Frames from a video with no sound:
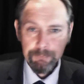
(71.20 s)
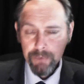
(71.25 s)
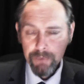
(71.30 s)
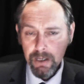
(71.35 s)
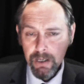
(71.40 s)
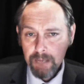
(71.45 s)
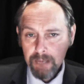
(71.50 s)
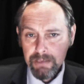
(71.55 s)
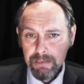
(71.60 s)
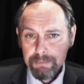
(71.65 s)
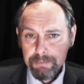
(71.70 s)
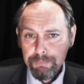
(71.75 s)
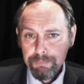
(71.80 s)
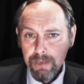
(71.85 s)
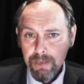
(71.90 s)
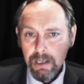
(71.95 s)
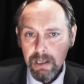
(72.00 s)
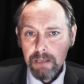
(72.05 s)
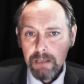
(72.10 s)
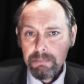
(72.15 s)
I mean,
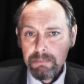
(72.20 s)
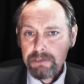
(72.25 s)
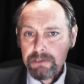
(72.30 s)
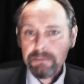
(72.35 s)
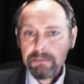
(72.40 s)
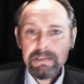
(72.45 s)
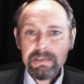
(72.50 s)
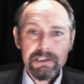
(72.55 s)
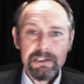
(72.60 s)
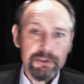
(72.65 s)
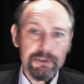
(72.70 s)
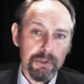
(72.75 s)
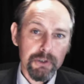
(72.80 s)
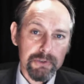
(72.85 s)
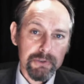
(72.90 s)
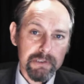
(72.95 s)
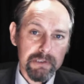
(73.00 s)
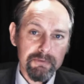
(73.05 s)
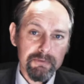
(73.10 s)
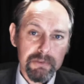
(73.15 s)
Mr. and Mrs.
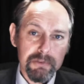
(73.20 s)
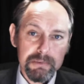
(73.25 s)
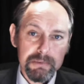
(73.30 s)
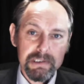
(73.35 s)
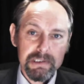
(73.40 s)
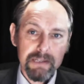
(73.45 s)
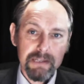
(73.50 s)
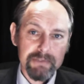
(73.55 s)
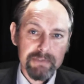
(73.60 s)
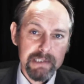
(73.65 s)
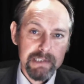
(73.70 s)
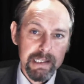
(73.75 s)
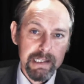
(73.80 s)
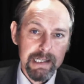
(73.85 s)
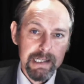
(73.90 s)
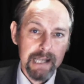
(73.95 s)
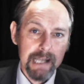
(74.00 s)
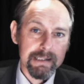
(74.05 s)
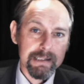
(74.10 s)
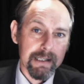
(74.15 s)
Johnson from
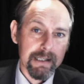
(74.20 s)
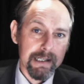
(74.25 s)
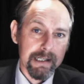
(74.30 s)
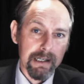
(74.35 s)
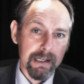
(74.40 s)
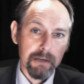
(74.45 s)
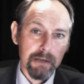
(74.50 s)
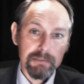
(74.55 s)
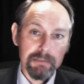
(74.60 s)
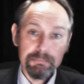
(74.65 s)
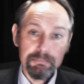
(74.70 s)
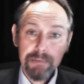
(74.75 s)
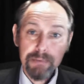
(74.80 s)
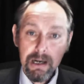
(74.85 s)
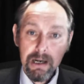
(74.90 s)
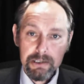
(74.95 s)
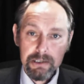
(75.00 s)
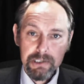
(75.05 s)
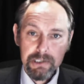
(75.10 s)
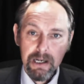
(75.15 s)
17 Hatherley Close,
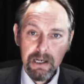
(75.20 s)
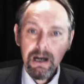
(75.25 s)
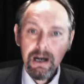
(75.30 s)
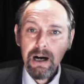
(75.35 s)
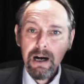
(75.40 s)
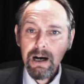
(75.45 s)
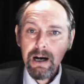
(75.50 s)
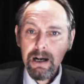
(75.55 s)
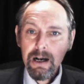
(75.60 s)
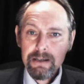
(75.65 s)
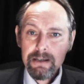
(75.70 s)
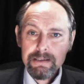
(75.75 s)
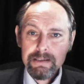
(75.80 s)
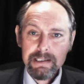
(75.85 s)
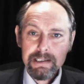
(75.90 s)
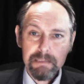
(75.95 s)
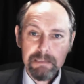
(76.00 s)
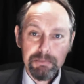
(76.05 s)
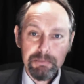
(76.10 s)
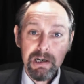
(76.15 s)
Berkshire, are
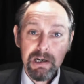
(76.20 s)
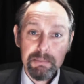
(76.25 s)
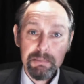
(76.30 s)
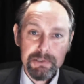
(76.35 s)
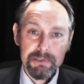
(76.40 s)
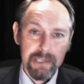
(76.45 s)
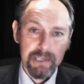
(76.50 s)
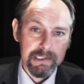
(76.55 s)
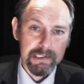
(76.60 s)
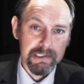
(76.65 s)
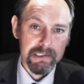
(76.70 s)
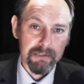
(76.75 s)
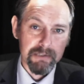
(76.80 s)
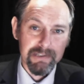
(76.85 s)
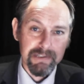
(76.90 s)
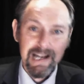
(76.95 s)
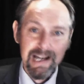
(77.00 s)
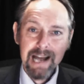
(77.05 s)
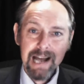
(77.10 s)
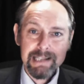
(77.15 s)
hardly the perpetrators of
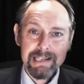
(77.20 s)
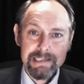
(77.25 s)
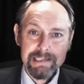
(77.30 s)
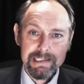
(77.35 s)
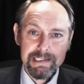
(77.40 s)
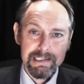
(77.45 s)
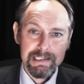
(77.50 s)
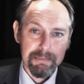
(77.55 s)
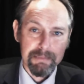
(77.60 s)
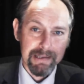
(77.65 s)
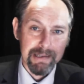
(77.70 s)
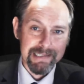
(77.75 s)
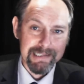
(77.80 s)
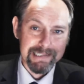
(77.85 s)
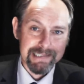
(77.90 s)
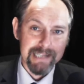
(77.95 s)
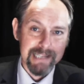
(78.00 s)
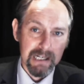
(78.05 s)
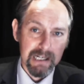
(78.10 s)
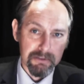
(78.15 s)
an
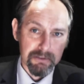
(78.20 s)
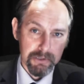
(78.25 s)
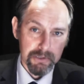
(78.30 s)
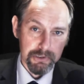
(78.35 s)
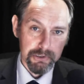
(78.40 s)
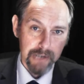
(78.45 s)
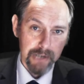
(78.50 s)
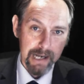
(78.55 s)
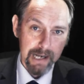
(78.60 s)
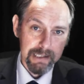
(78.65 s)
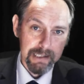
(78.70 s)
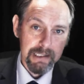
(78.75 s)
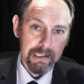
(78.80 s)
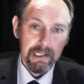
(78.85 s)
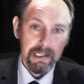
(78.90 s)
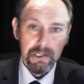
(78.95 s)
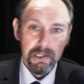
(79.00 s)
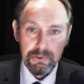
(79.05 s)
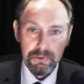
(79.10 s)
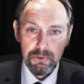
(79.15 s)
anti-Semitic terror attack,
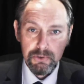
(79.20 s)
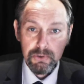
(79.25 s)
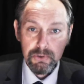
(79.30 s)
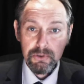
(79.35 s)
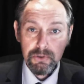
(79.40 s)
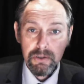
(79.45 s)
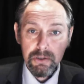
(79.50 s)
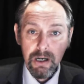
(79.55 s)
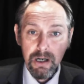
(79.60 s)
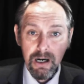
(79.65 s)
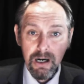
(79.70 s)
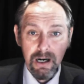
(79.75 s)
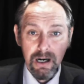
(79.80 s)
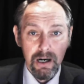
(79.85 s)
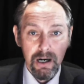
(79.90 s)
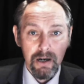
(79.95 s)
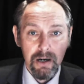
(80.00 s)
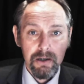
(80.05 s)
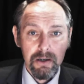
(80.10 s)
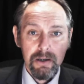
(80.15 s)
nor
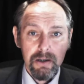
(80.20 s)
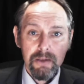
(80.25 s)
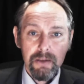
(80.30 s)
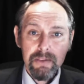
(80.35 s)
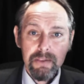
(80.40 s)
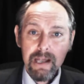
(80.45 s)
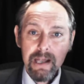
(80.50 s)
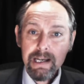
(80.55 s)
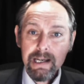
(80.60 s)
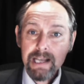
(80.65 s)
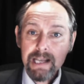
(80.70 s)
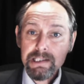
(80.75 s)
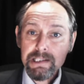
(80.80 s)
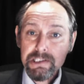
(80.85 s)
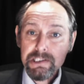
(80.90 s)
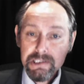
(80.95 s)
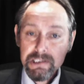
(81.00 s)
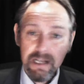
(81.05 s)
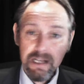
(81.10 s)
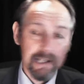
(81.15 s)
are they in the
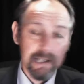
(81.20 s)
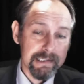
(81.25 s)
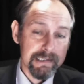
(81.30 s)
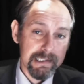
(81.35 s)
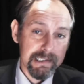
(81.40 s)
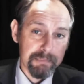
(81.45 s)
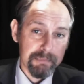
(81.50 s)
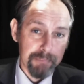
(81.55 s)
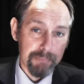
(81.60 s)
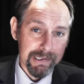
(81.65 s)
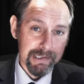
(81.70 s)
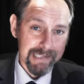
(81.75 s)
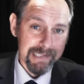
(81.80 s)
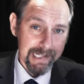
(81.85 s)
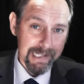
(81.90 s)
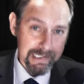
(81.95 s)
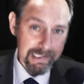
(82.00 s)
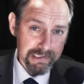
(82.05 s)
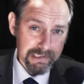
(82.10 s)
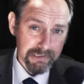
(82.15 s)
slightest bit
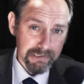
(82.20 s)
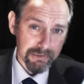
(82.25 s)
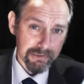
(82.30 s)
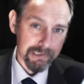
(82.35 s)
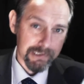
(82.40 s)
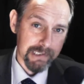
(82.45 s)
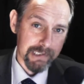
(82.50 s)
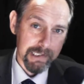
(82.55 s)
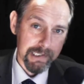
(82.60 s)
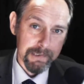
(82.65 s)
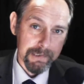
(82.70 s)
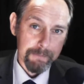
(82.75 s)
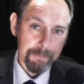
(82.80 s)
interested.